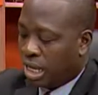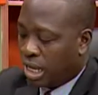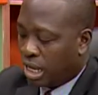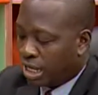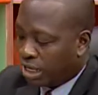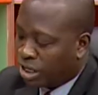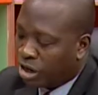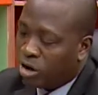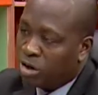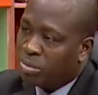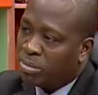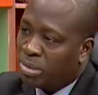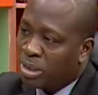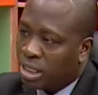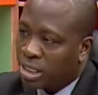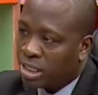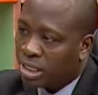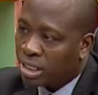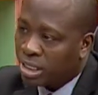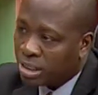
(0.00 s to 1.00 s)
and now
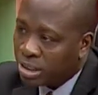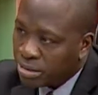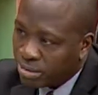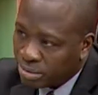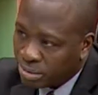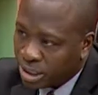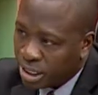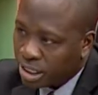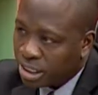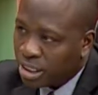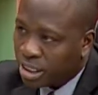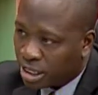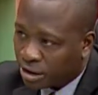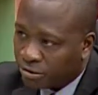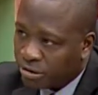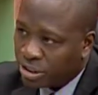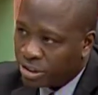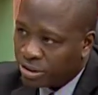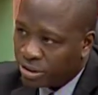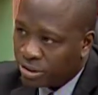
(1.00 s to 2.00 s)
being made
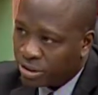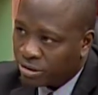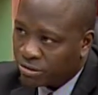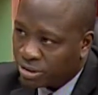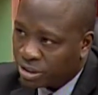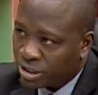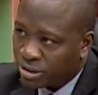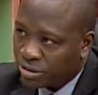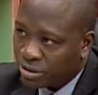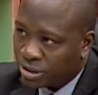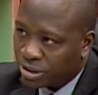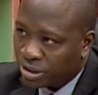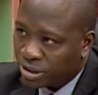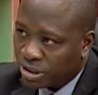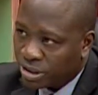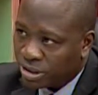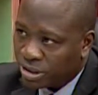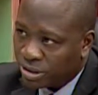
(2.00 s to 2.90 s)
Governor General of St. Lucia.